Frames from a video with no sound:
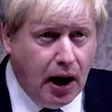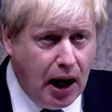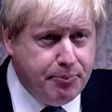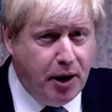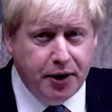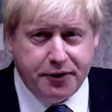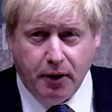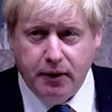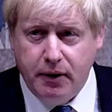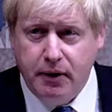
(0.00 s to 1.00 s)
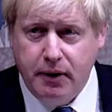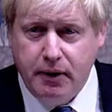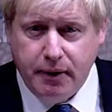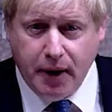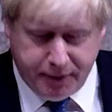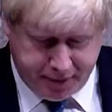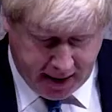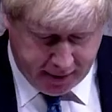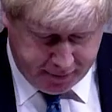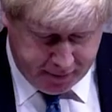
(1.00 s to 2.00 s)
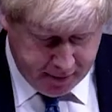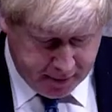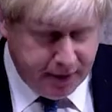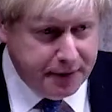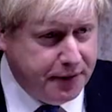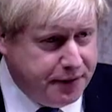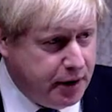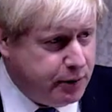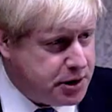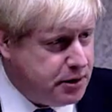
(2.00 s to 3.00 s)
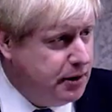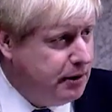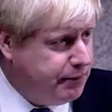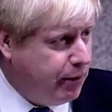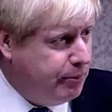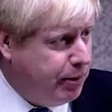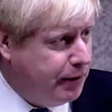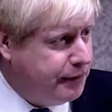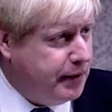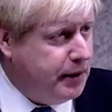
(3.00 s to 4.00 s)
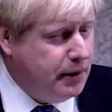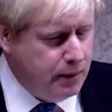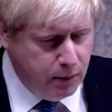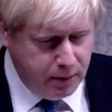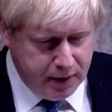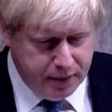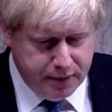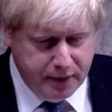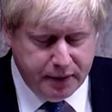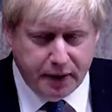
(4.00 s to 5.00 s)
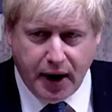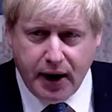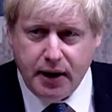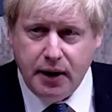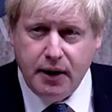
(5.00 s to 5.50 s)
I pass on those thanks to this distinguished foreign policy audience today.